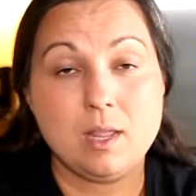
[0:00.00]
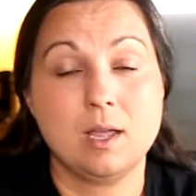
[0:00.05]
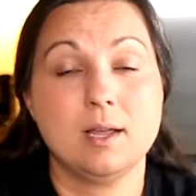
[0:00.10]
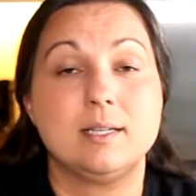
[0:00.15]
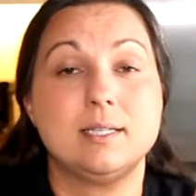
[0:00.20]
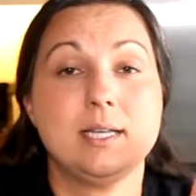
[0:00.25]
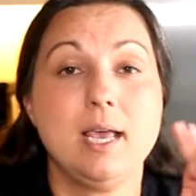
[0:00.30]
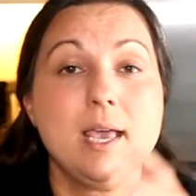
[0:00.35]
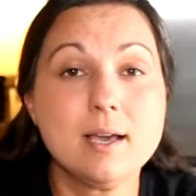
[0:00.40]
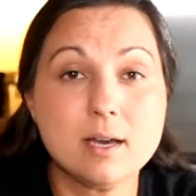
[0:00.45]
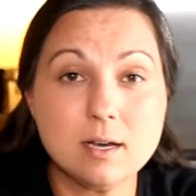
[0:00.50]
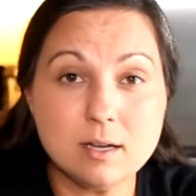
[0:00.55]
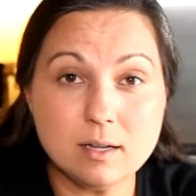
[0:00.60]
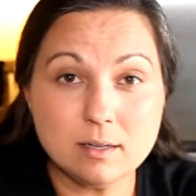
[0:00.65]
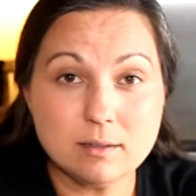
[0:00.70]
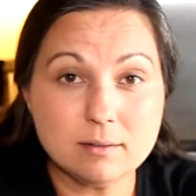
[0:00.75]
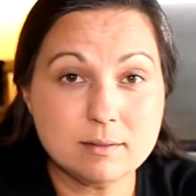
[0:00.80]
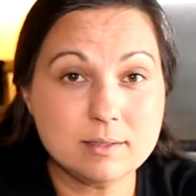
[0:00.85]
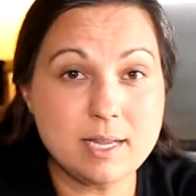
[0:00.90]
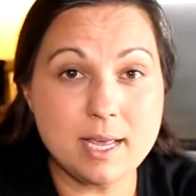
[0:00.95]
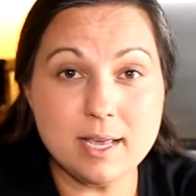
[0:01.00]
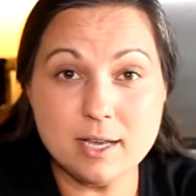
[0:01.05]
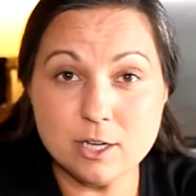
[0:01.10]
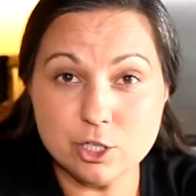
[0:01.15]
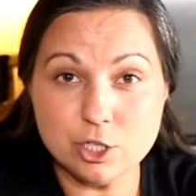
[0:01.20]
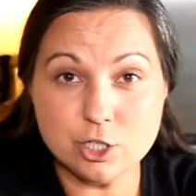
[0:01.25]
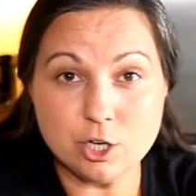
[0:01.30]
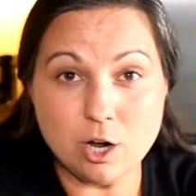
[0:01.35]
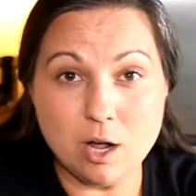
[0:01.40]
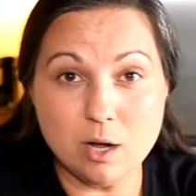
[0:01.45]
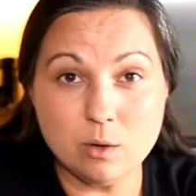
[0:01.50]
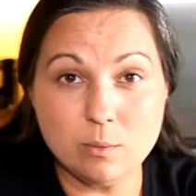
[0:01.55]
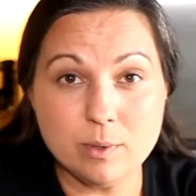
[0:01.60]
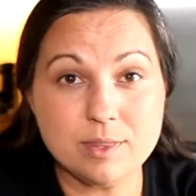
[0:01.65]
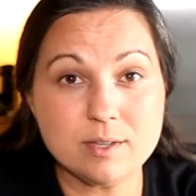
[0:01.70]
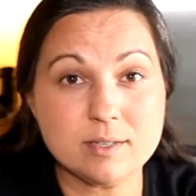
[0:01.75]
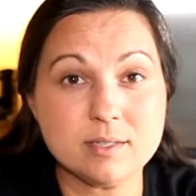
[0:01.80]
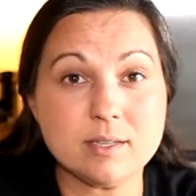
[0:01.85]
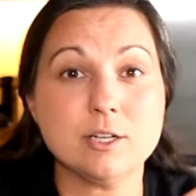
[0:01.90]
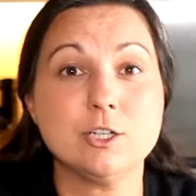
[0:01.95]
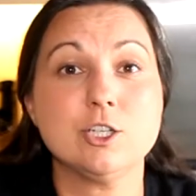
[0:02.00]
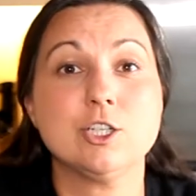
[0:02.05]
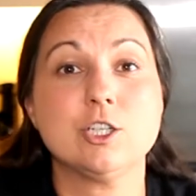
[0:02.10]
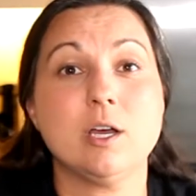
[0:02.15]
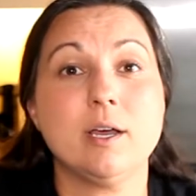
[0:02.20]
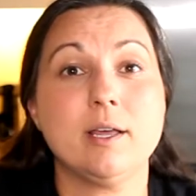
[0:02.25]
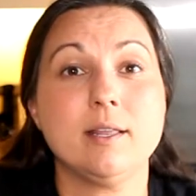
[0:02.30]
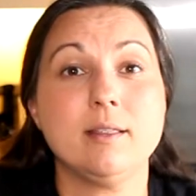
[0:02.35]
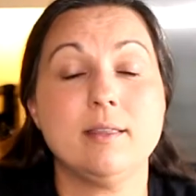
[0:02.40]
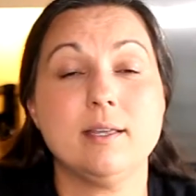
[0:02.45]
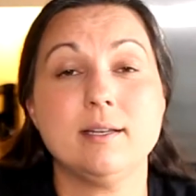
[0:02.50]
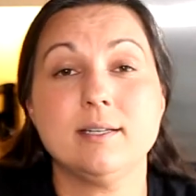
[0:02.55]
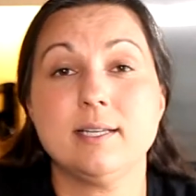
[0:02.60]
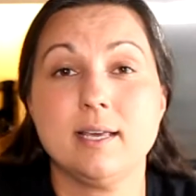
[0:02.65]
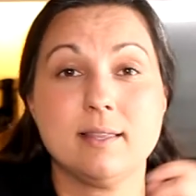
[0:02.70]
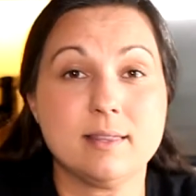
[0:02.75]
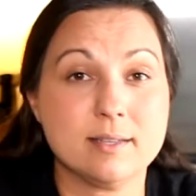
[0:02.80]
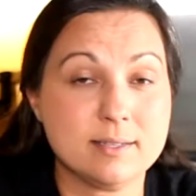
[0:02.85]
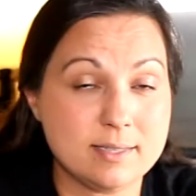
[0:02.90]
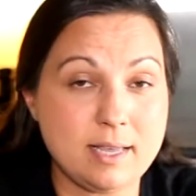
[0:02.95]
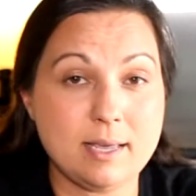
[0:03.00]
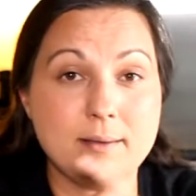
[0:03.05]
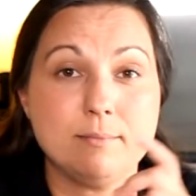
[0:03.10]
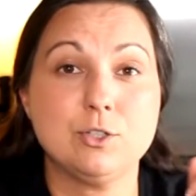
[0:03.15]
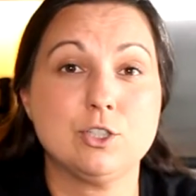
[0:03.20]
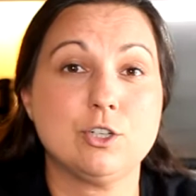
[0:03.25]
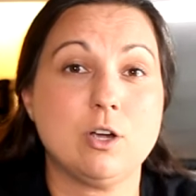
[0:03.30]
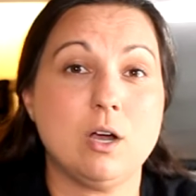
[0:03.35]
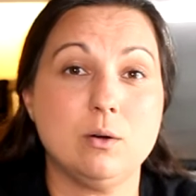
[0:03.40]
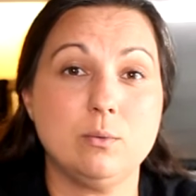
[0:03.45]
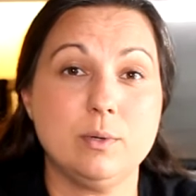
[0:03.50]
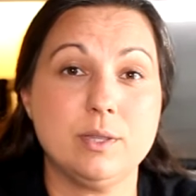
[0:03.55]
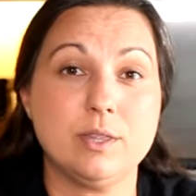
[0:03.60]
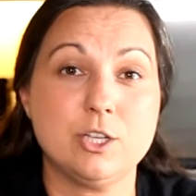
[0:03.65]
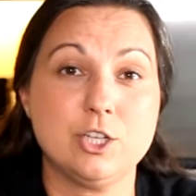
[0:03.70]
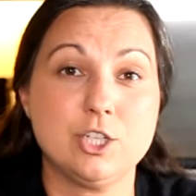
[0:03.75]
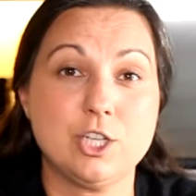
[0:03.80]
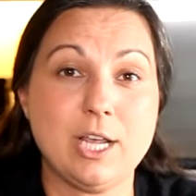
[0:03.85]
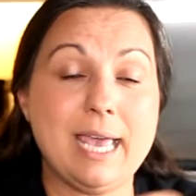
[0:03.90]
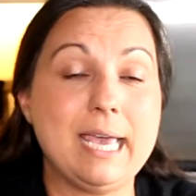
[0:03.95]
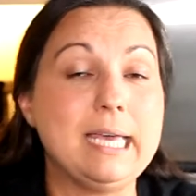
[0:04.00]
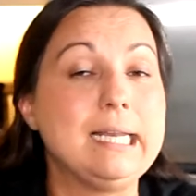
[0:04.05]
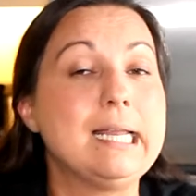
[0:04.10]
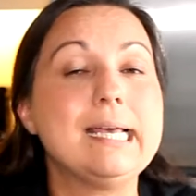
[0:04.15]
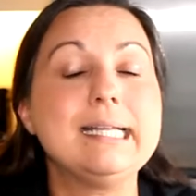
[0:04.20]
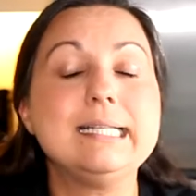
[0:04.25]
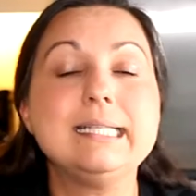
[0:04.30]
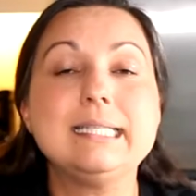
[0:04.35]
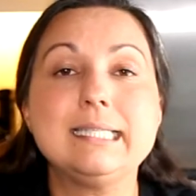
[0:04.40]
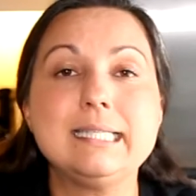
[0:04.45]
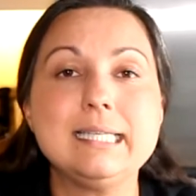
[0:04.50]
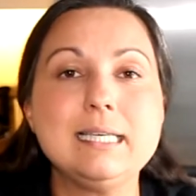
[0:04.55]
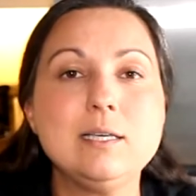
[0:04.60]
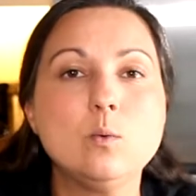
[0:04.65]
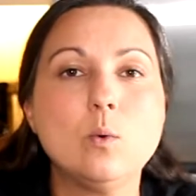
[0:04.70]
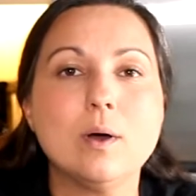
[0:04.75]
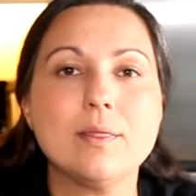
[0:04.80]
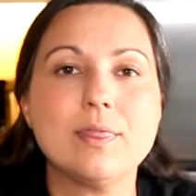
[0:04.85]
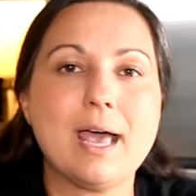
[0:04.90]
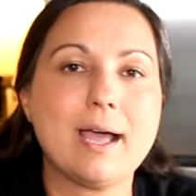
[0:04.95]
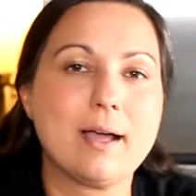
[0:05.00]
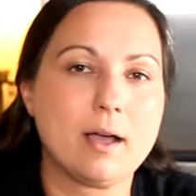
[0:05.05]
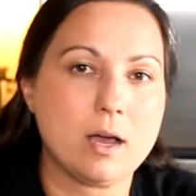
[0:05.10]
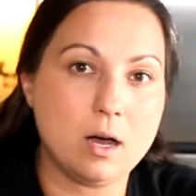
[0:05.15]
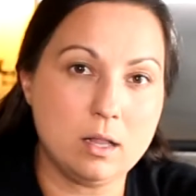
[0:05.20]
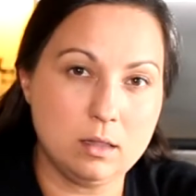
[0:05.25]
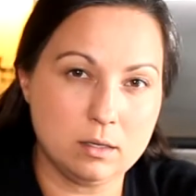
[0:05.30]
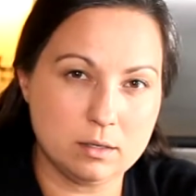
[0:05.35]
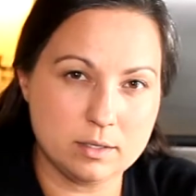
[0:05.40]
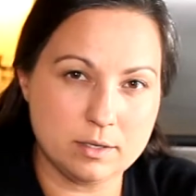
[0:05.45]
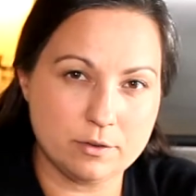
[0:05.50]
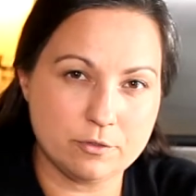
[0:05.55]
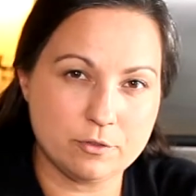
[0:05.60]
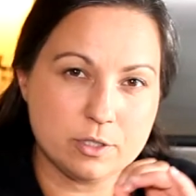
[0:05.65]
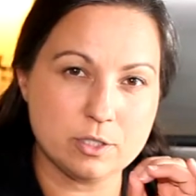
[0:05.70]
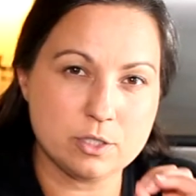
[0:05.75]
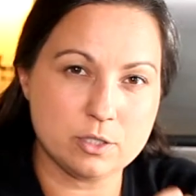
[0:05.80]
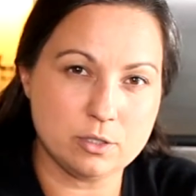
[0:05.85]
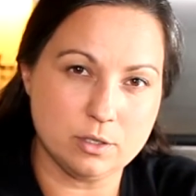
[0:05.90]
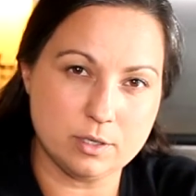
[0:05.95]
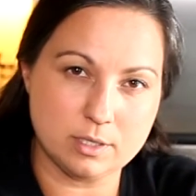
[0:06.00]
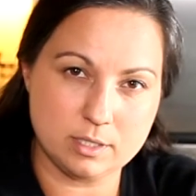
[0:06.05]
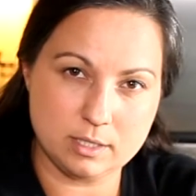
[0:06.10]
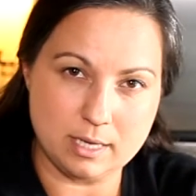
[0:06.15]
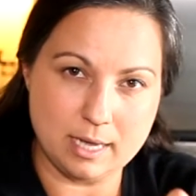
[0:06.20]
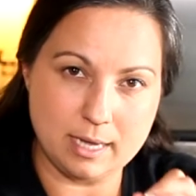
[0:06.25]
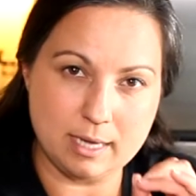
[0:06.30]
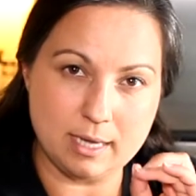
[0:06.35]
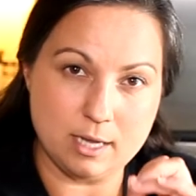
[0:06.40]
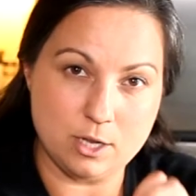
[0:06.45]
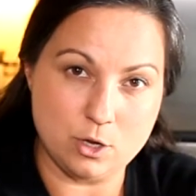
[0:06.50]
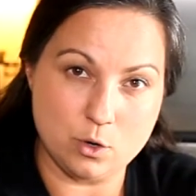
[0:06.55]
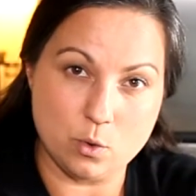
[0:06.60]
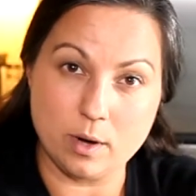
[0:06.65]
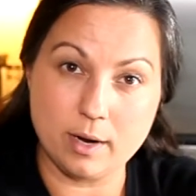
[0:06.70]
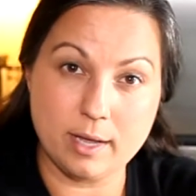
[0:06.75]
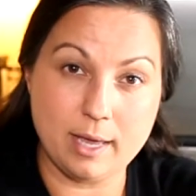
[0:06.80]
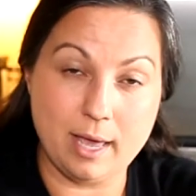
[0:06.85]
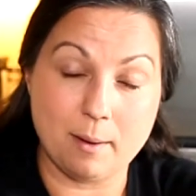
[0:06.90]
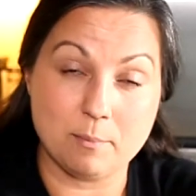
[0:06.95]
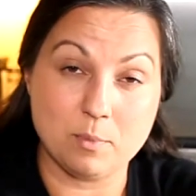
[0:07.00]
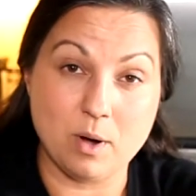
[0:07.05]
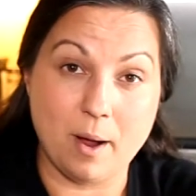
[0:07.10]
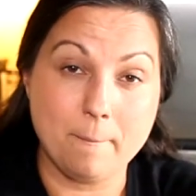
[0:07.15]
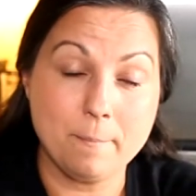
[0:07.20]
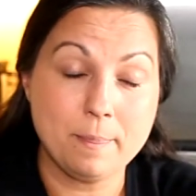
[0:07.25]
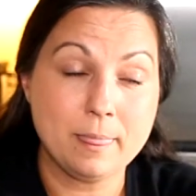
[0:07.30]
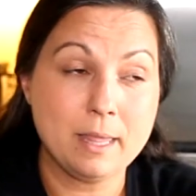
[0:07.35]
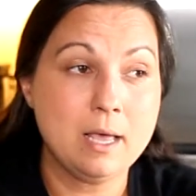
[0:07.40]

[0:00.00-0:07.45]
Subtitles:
Take a shot with the sunshine, then take the same shot with the shade and see what that color difference looks like in your camera.